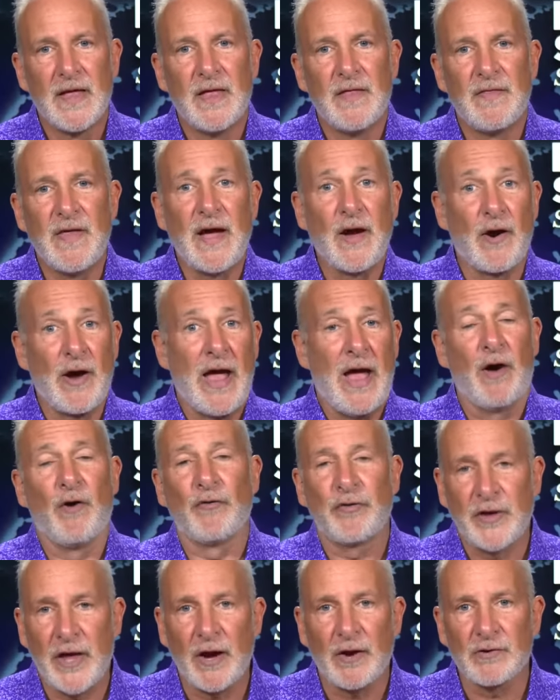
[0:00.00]
They are
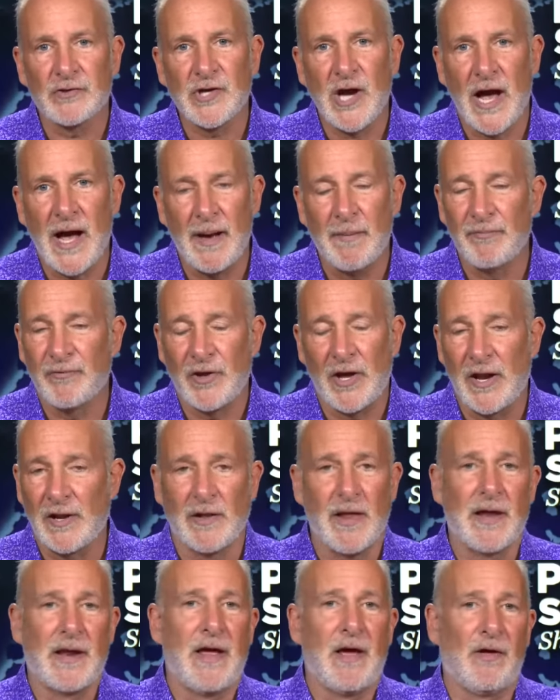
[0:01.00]
healthcare jobs. And a
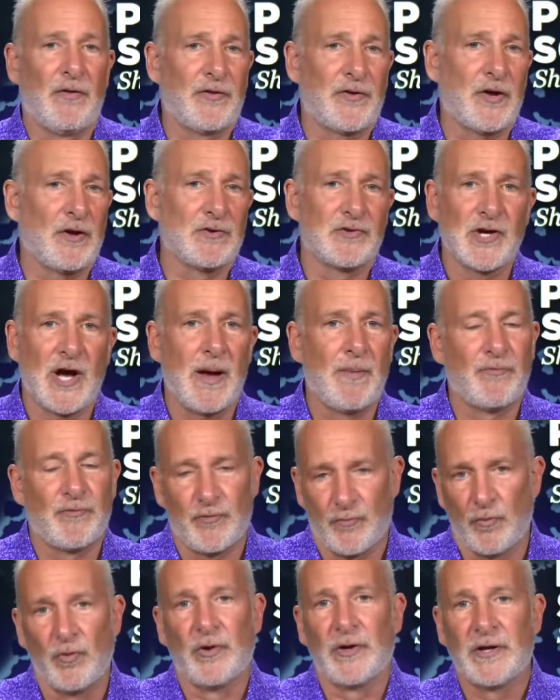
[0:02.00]
lot of healthcare jobs are
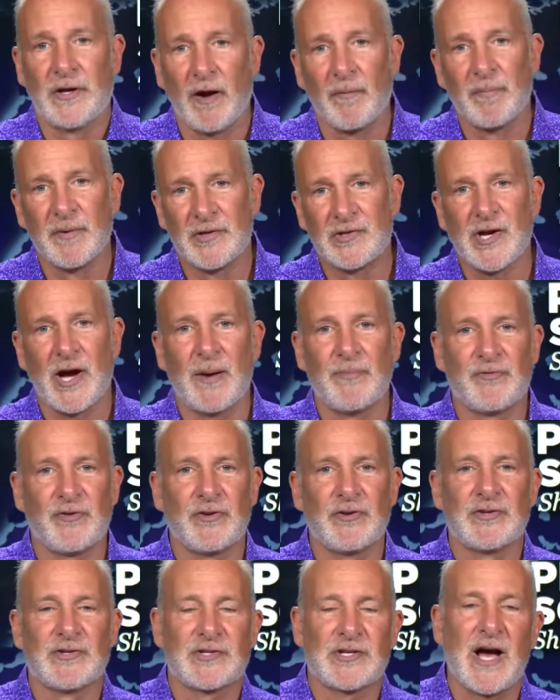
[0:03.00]
really government jobs in
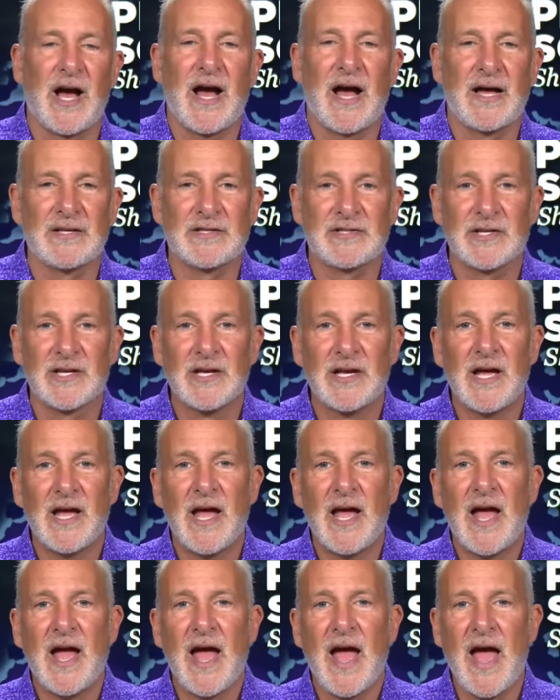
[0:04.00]
disguise.
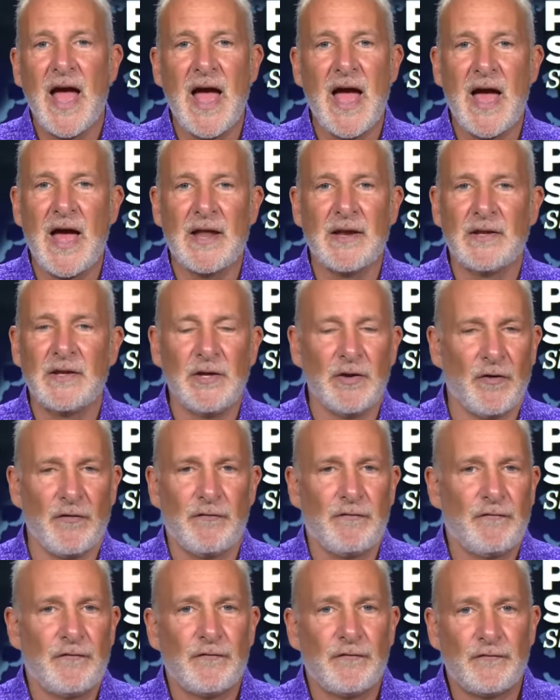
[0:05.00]
And, you
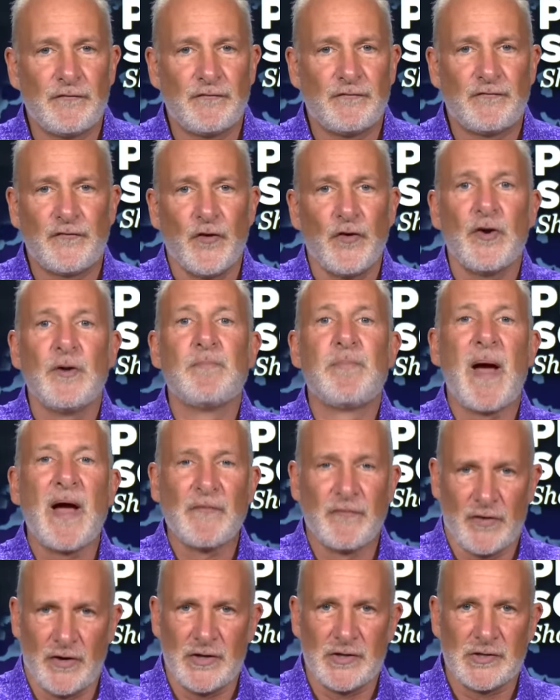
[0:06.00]
know, food and
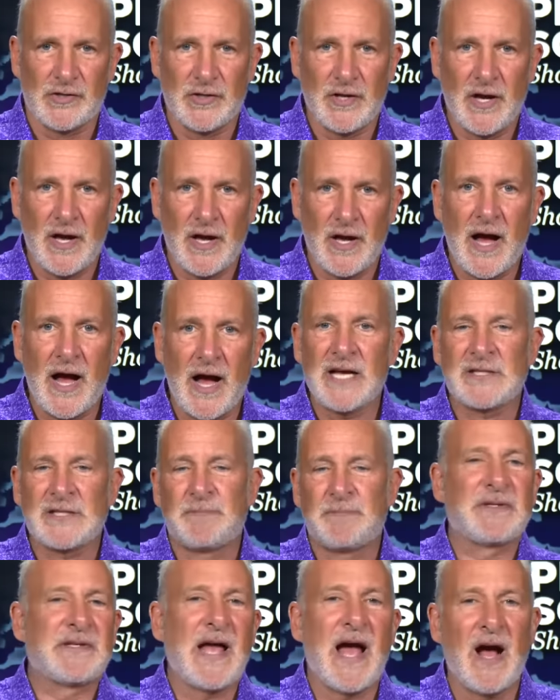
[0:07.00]
beverage,
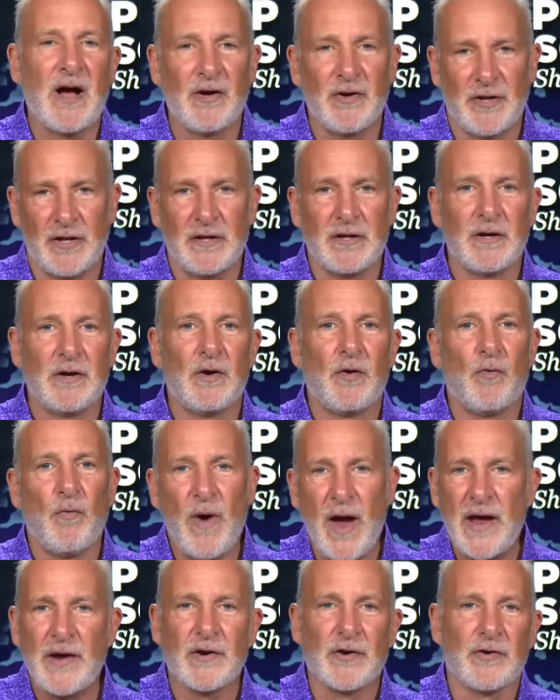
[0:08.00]
hospitality,
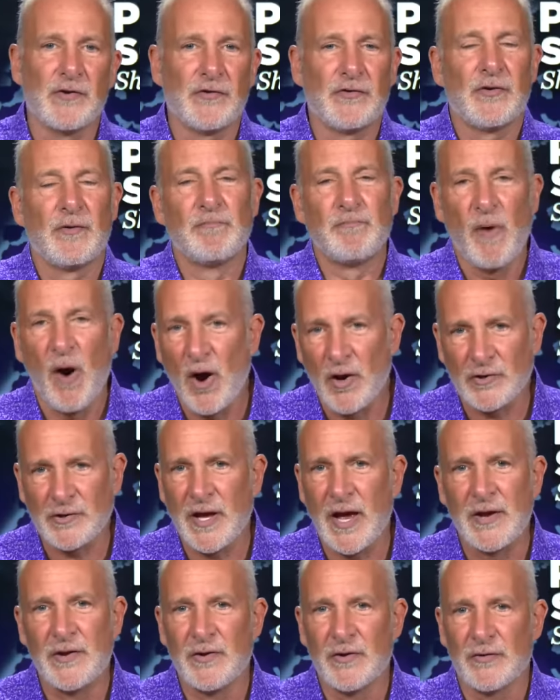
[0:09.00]
waiters,
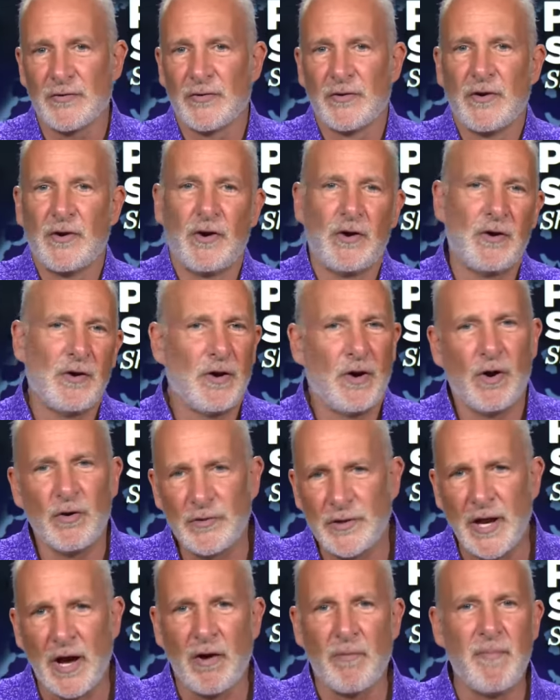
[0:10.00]
bartenders,
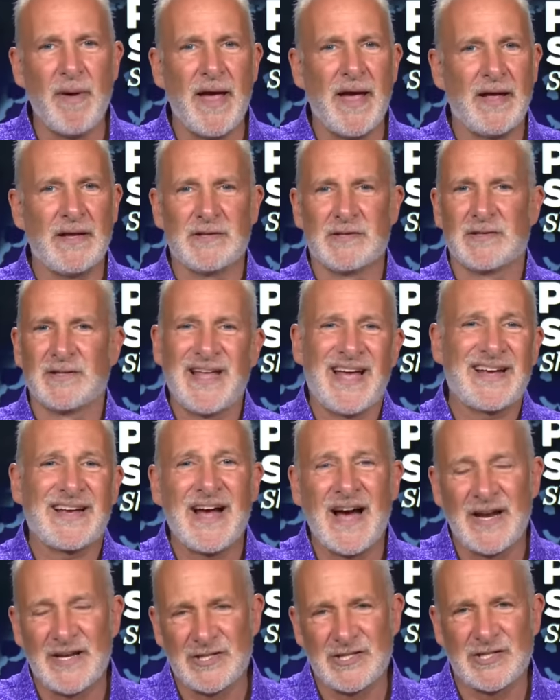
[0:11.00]
hotel maids, that
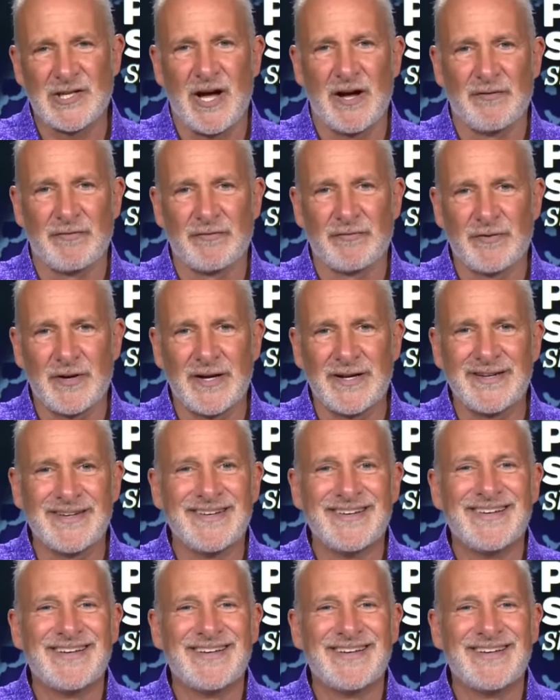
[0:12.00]
kind of stuff, right?